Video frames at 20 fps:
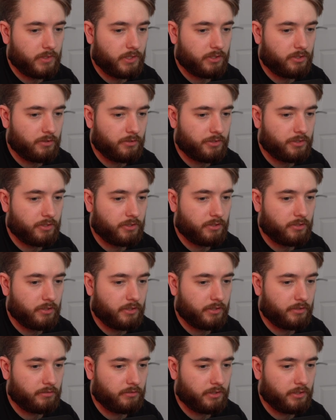so it's just
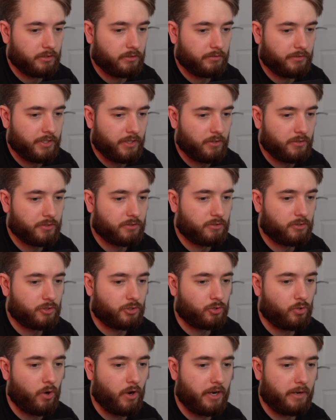like, you know, they're not
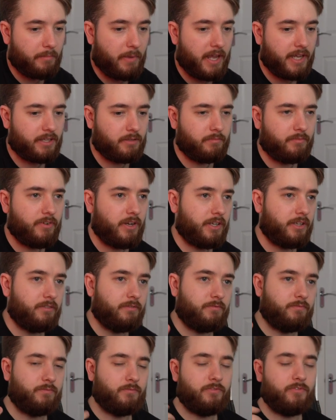trying to make them
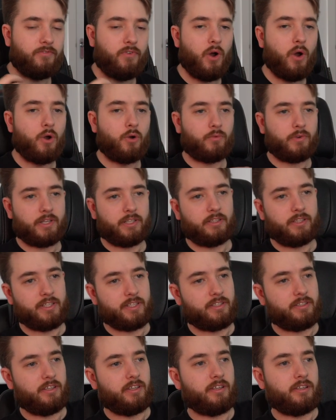fucking
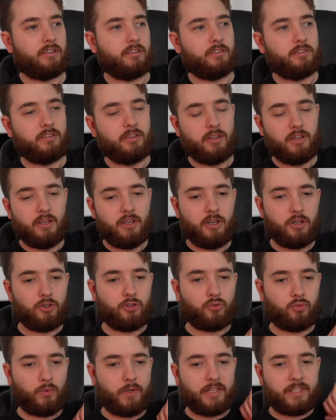photorealistic and
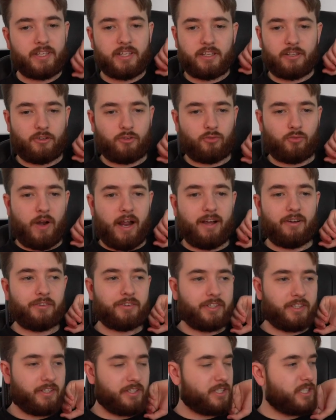gritty and
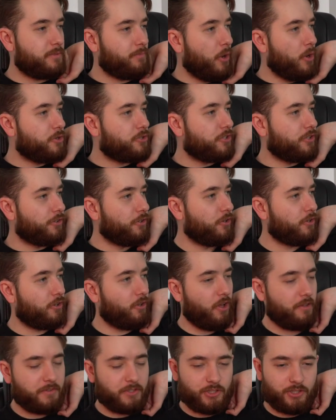grounded. It's supposed to look
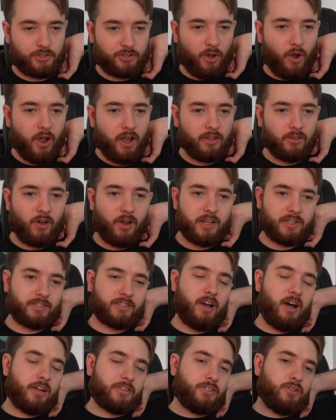like the stylized,
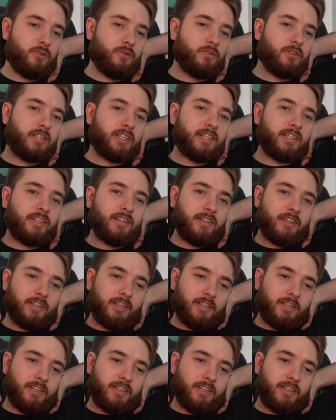cartoony